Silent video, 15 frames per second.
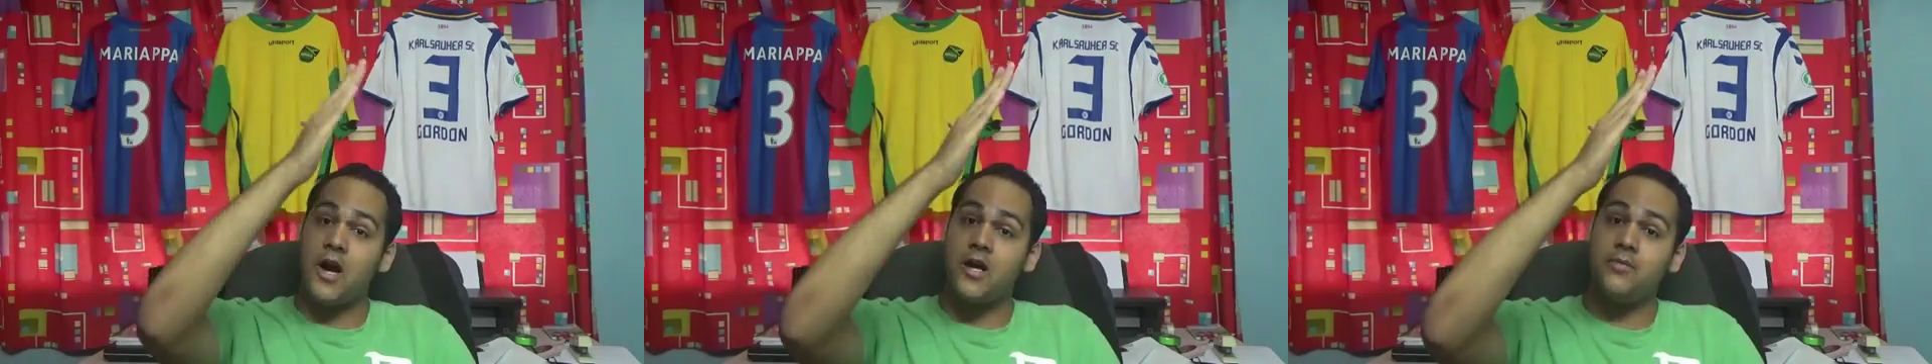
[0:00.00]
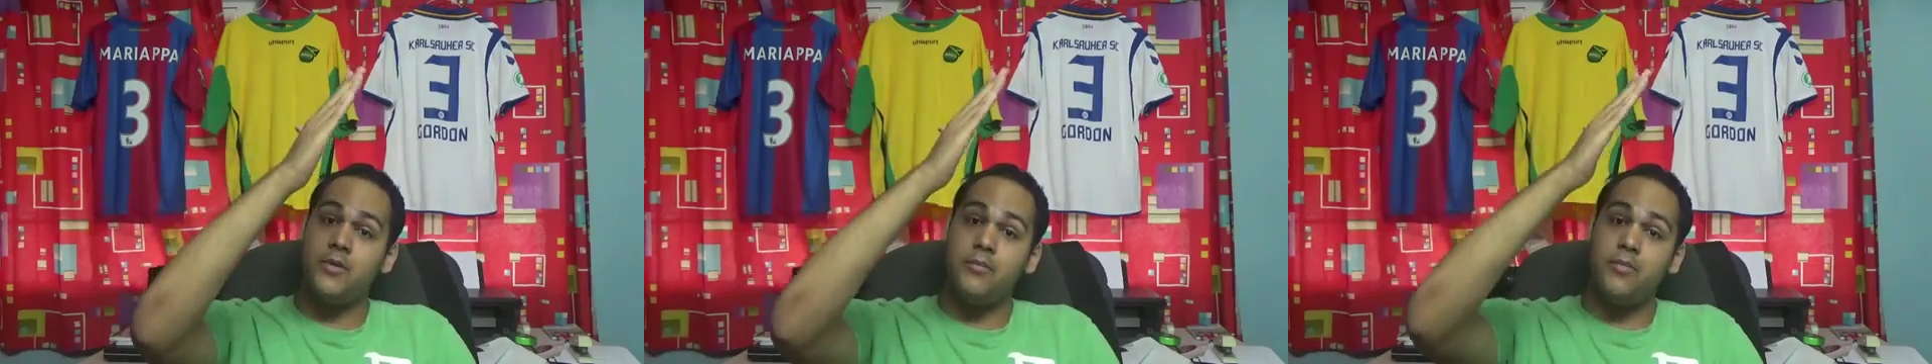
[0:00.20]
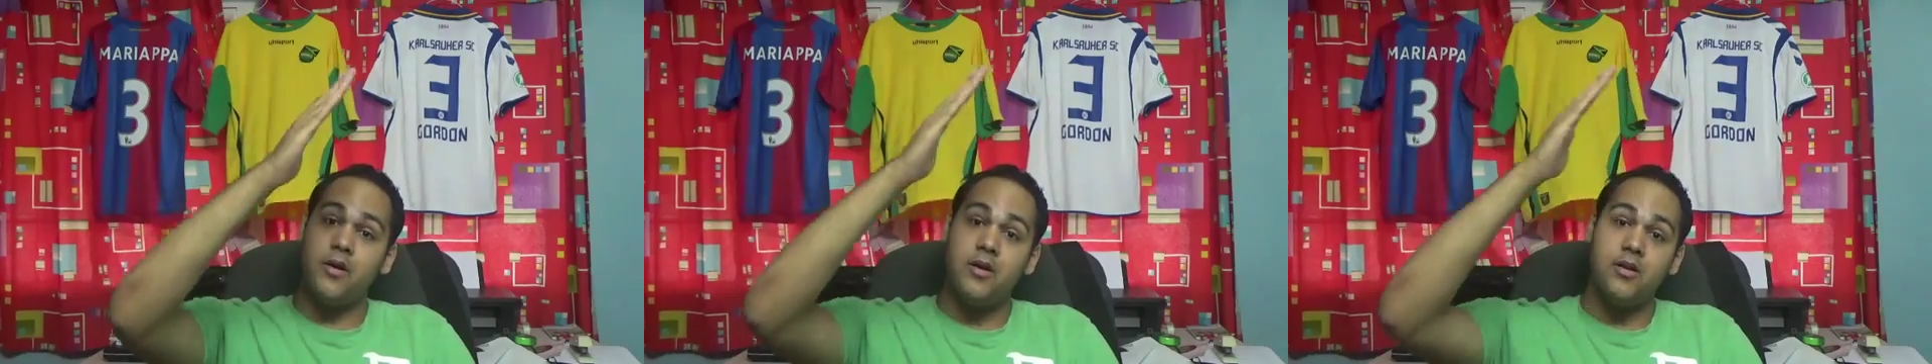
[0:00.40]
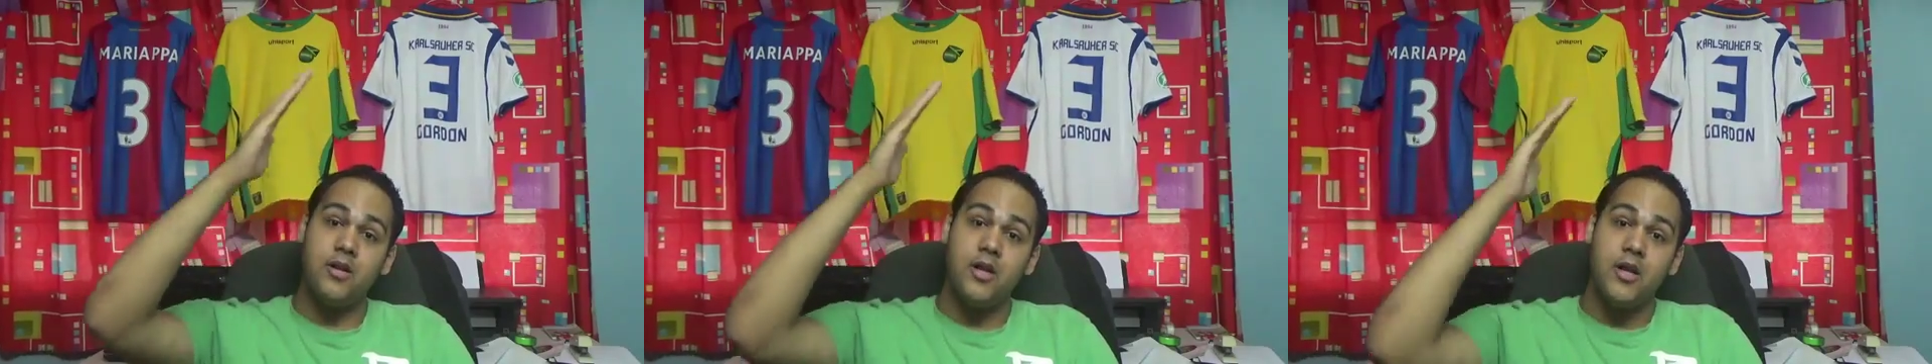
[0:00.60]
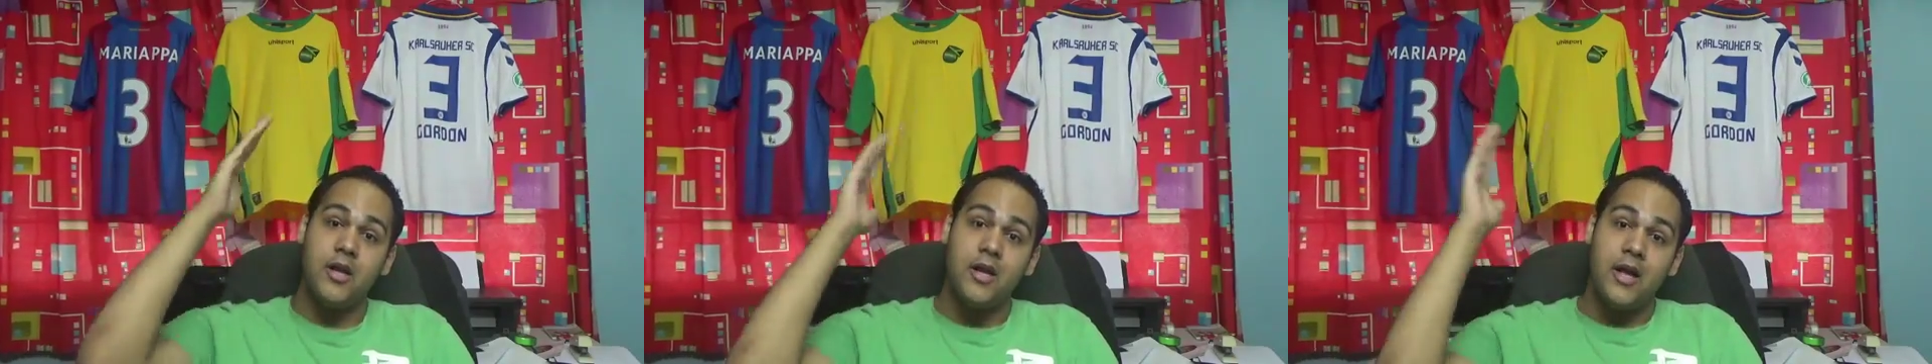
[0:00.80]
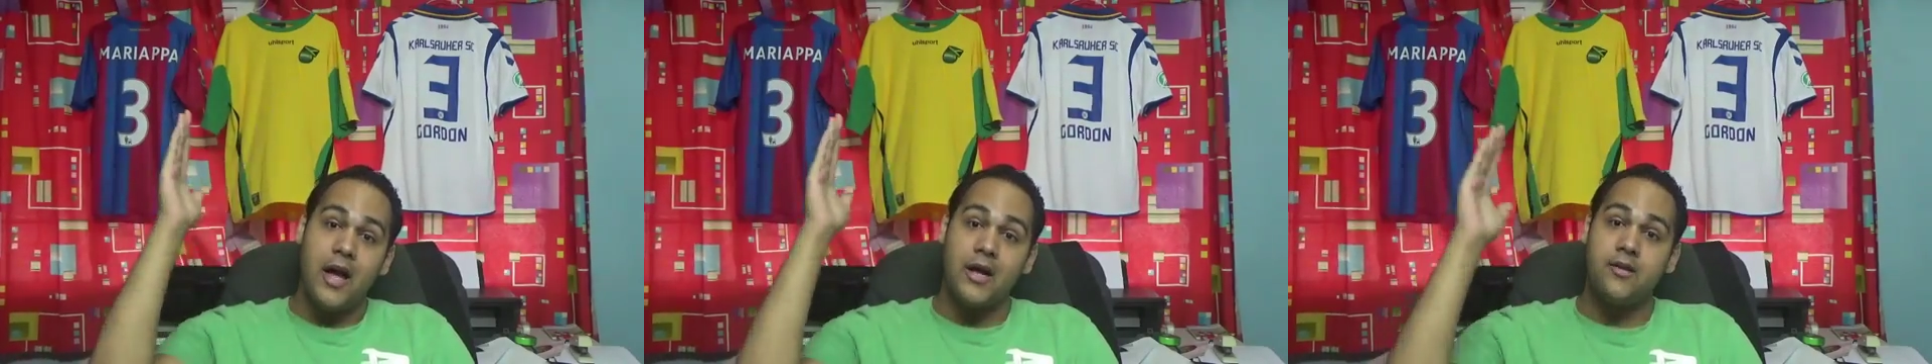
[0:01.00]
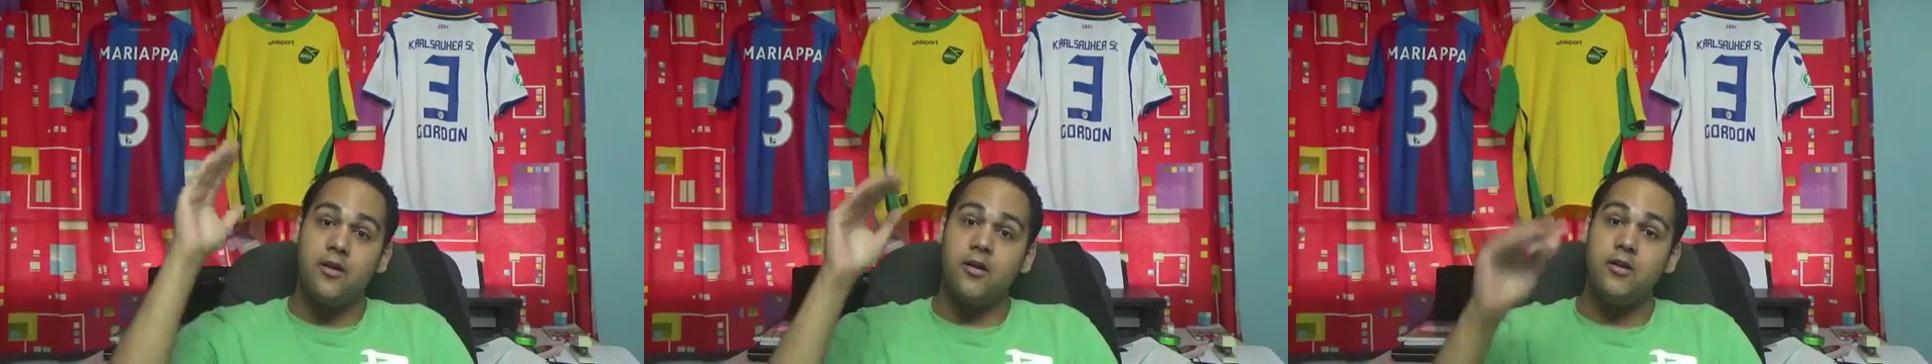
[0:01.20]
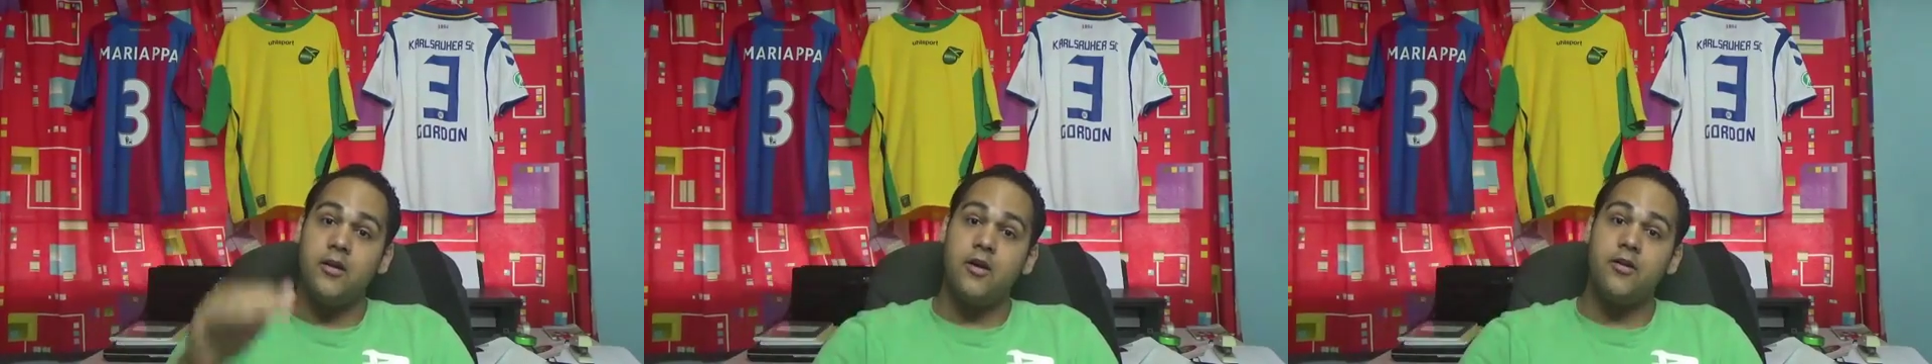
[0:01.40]
CONMEBOL, and
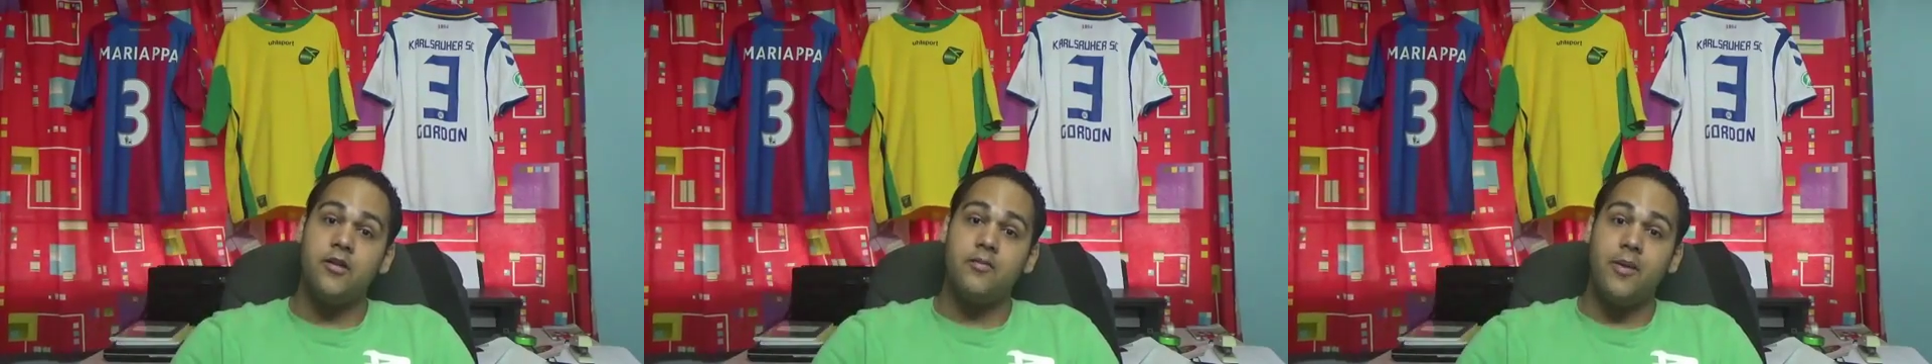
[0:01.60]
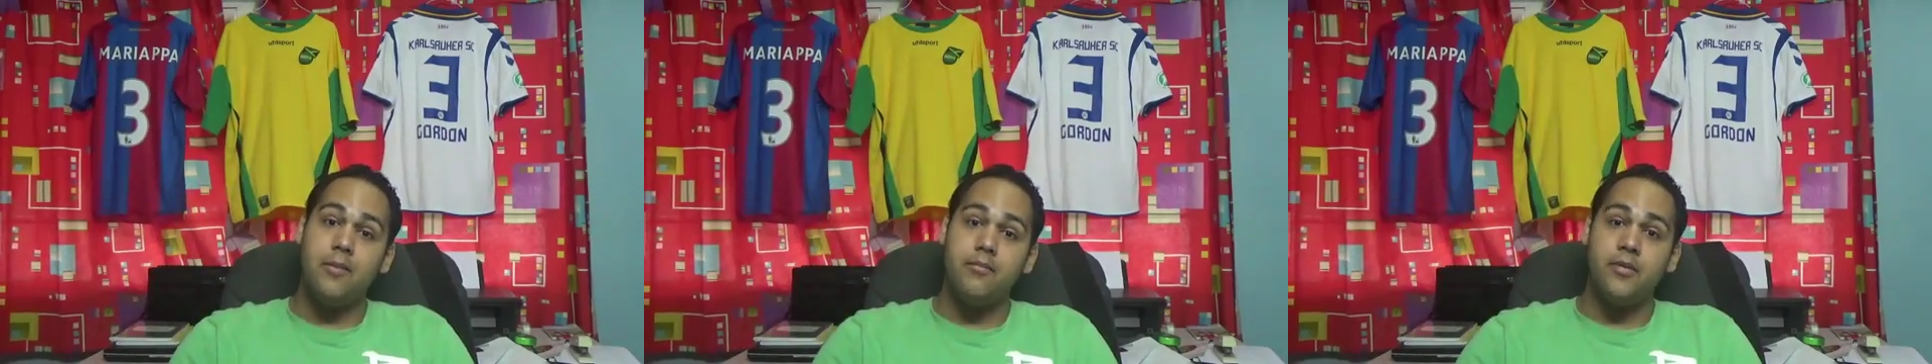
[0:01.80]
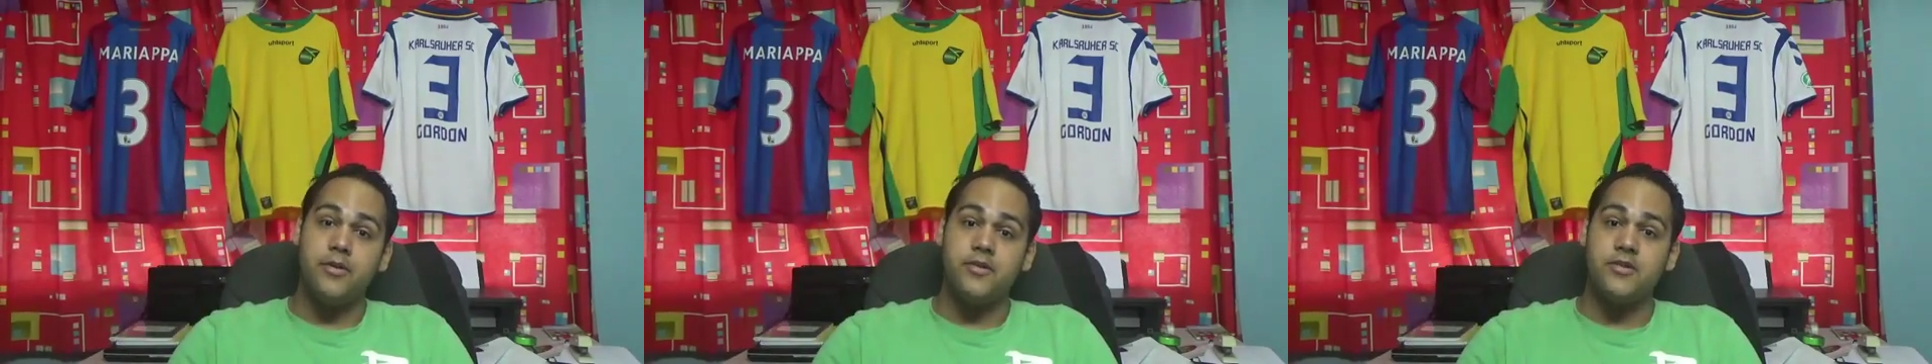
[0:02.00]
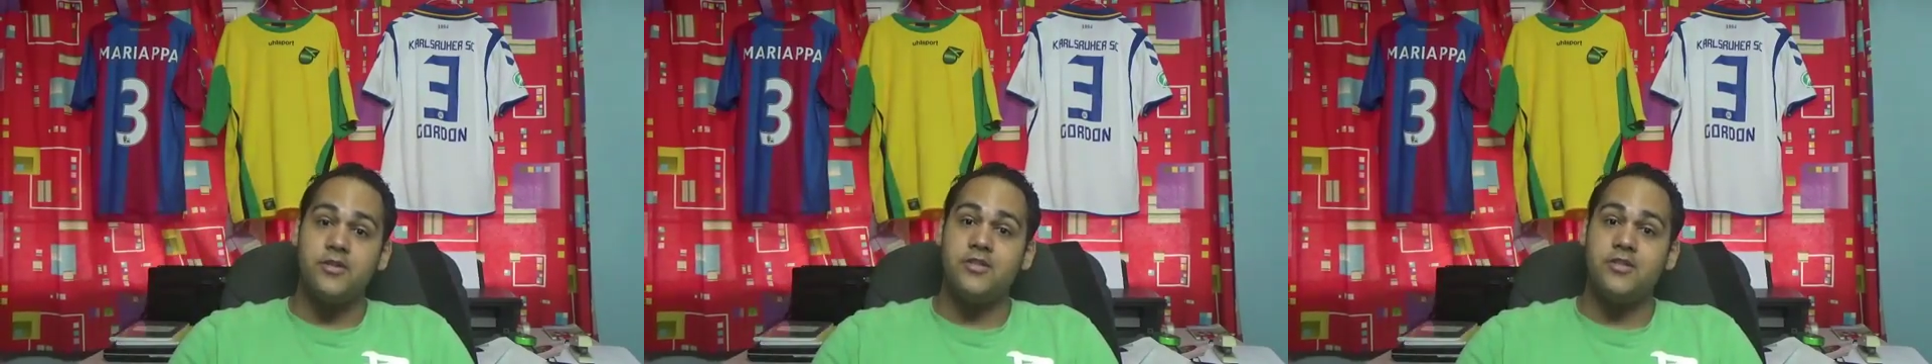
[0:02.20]
all the other members,